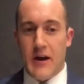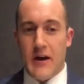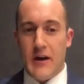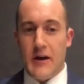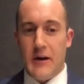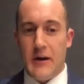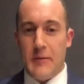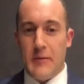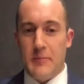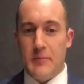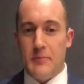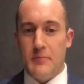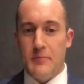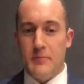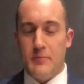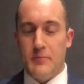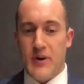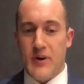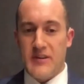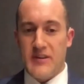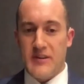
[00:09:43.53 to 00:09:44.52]

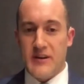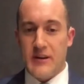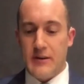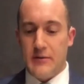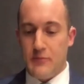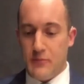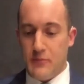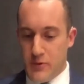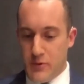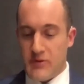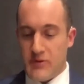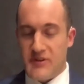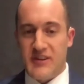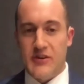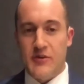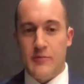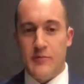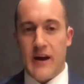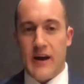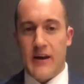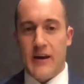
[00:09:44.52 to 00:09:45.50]
But we will see
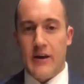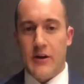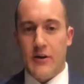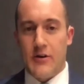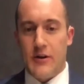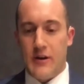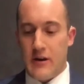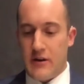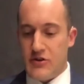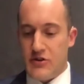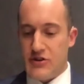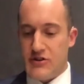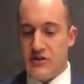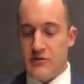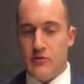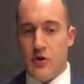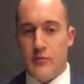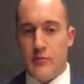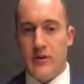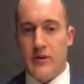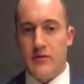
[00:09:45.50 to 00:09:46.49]
you back here in just a
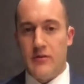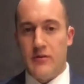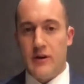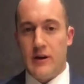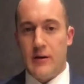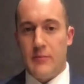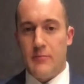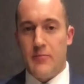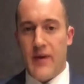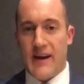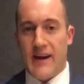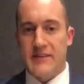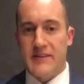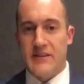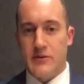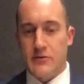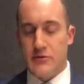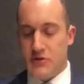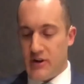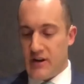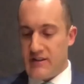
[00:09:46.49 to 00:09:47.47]
moment. Back to
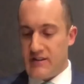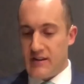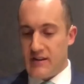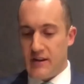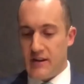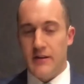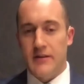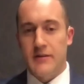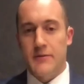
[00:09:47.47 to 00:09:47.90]
you, Tracy.